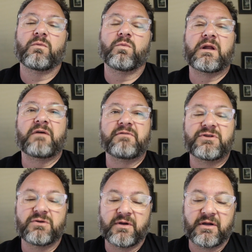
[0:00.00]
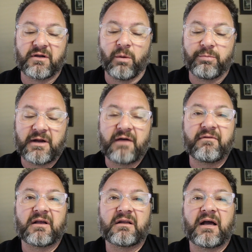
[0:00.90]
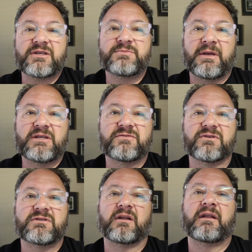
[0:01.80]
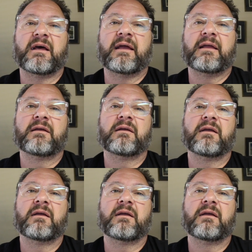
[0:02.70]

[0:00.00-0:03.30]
whatever you're doing, hope you're having a nice, peaceful Sunday.